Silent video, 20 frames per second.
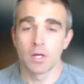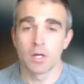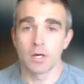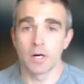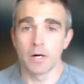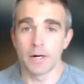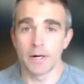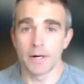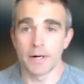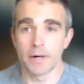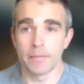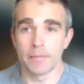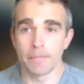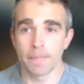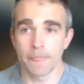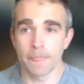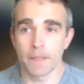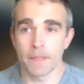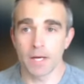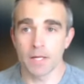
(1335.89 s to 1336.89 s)

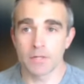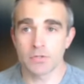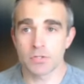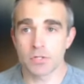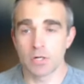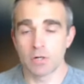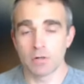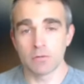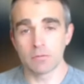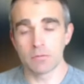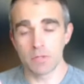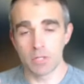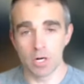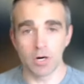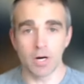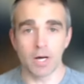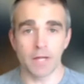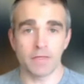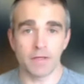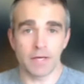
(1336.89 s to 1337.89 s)
And so, you
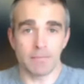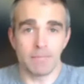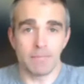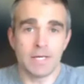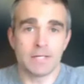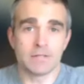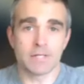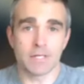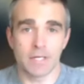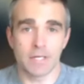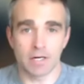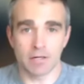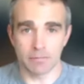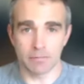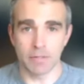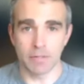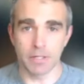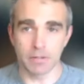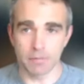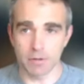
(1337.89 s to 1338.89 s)
know, I think it means that you get a
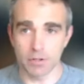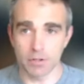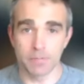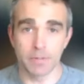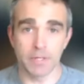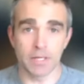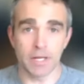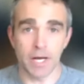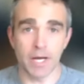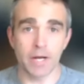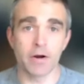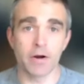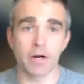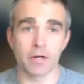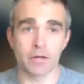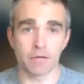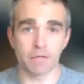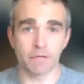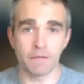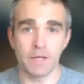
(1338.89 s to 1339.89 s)
little bit lighter
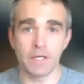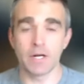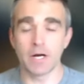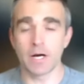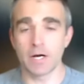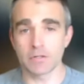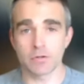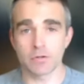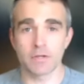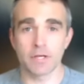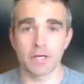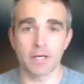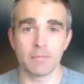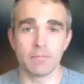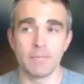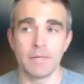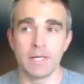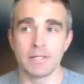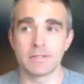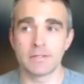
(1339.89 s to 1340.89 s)
on your feet. I also think
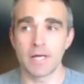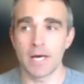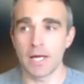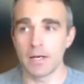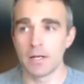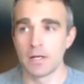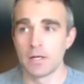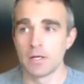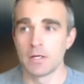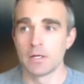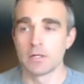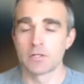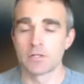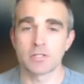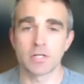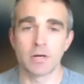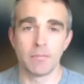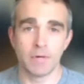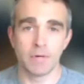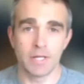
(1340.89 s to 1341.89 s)
it means that
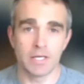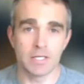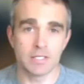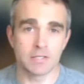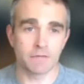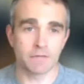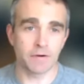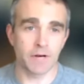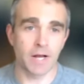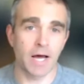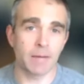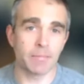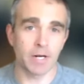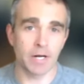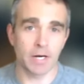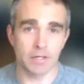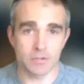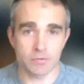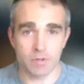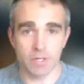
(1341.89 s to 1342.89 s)
some of these
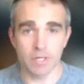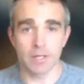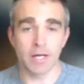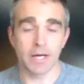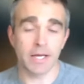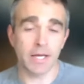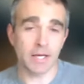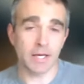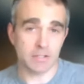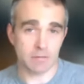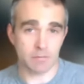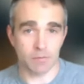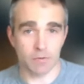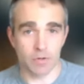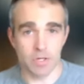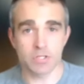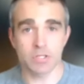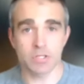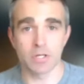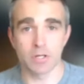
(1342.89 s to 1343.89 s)
phenomenons, right, like
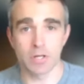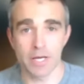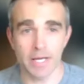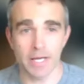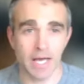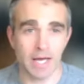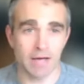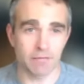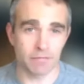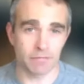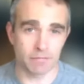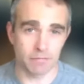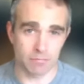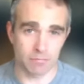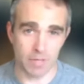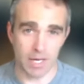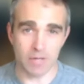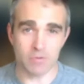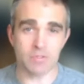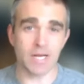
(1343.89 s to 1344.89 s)
expiration, like, have
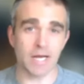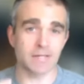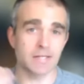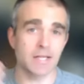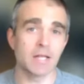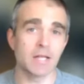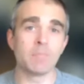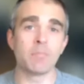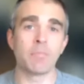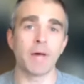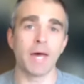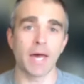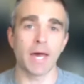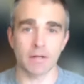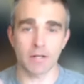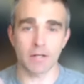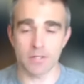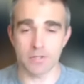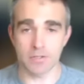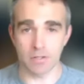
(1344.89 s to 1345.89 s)
outsized
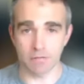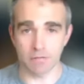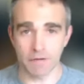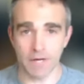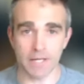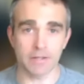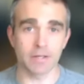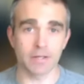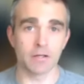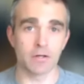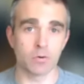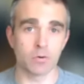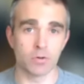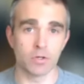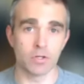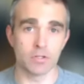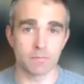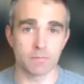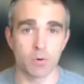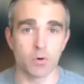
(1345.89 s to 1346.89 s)
impact because of the fact that
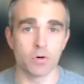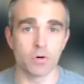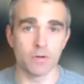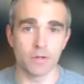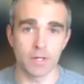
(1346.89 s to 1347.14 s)
liquidity is poor.